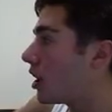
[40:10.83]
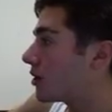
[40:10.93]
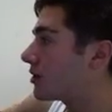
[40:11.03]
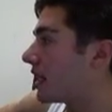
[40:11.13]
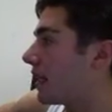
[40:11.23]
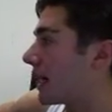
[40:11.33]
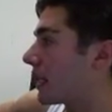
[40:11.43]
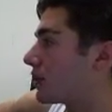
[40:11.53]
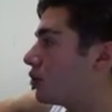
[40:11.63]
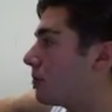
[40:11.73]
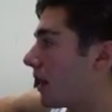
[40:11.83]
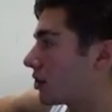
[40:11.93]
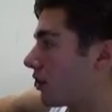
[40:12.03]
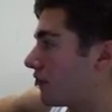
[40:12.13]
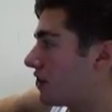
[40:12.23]
You said, I got 2
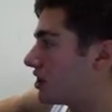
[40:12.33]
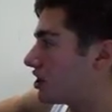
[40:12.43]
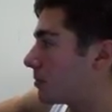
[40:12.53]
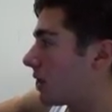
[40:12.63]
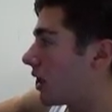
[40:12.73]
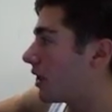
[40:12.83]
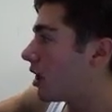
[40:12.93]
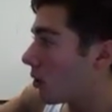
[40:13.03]
pairs off Yeezy Supply.